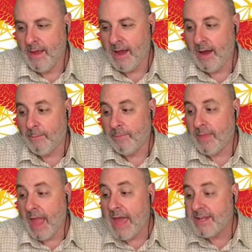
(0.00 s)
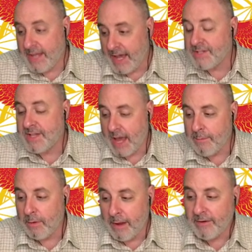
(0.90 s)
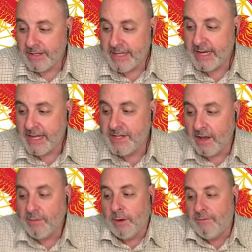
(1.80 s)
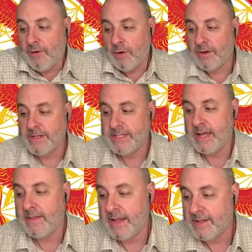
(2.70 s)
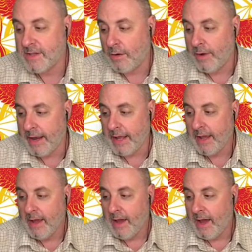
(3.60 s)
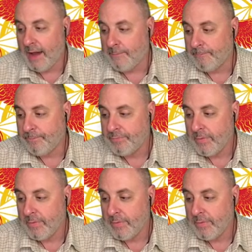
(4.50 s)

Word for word: Um, and yes, Admiral Malcontent, he does want Frodo to see that he's already um,